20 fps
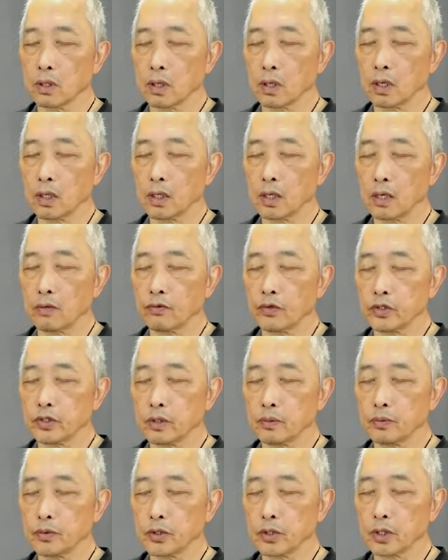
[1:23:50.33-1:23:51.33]
And then when you
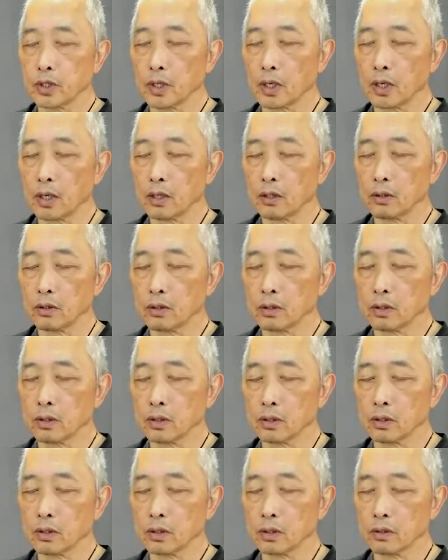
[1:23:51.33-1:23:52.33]
breathe out,
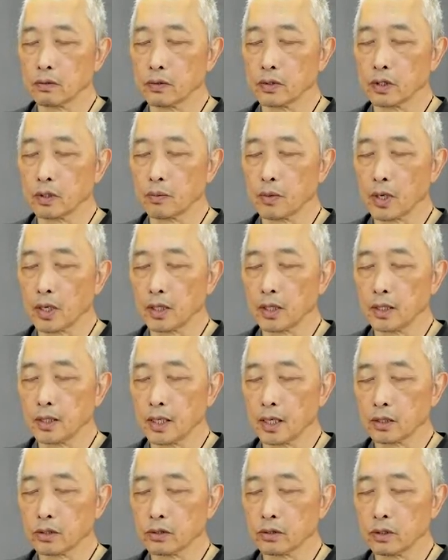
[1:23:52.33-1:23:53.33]
when the body
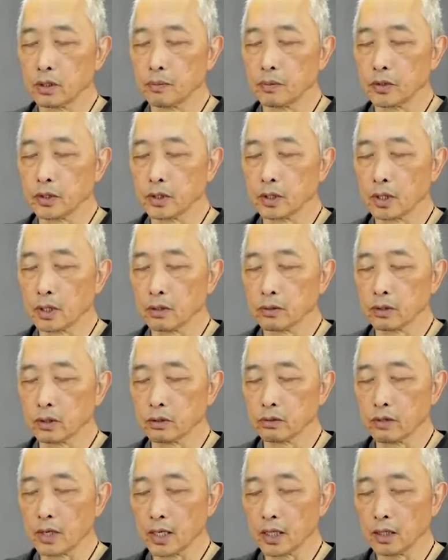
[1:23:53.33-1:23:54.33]
naturally breathes out, the
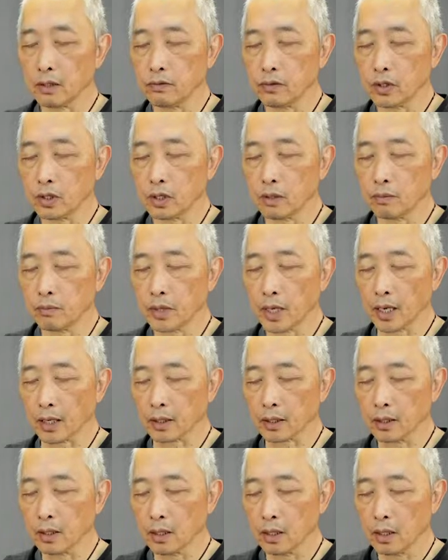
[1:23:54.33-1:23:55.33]
dragon will come back.
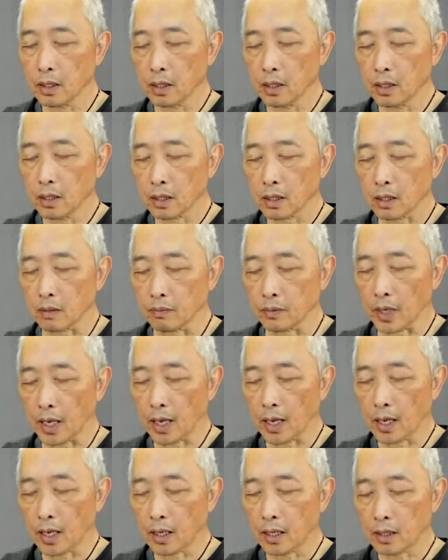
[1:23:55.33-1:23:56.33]
Come
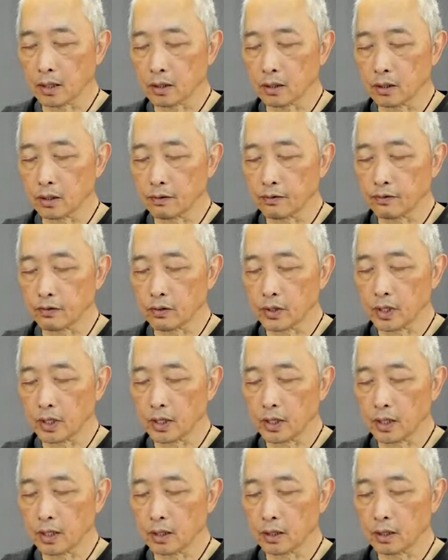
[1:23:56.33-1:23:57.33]
back to the
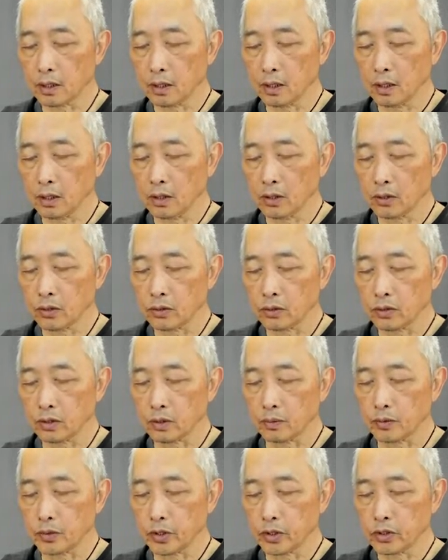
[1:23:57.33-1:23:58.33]
forehead, through the
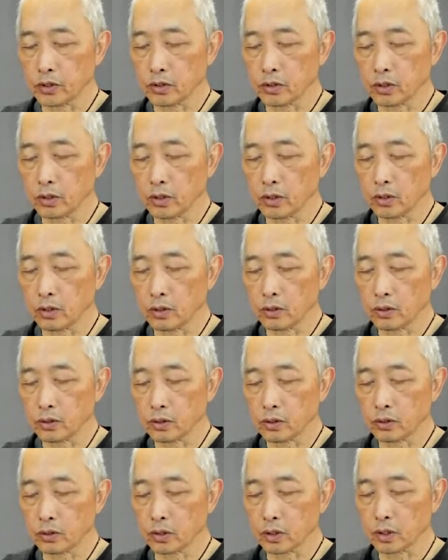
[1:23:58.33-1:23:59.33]
bridge of your nose,
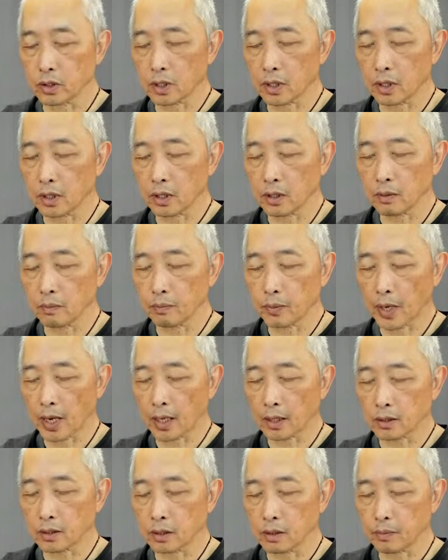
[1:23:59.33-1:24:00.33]
to the tongue, back
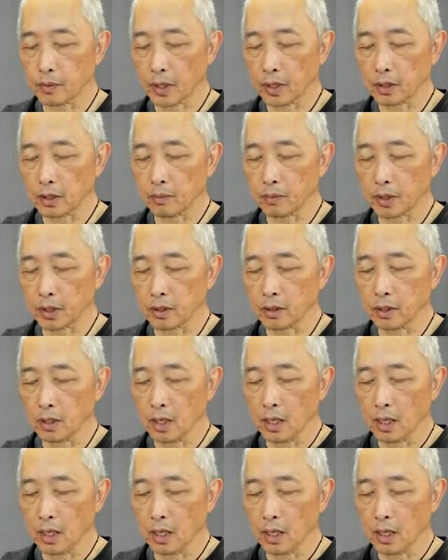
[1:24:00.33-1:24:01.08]
to the belly button.